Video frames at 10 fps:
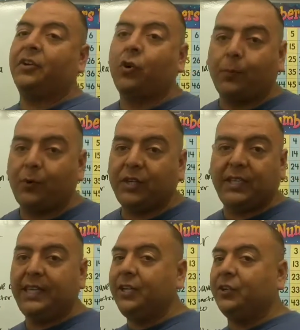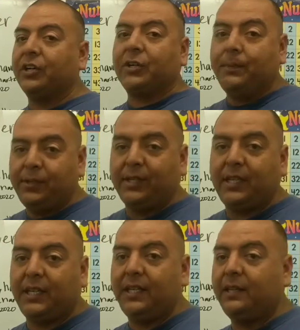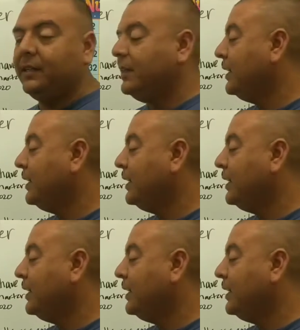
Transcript: a corporate lead or a community lead,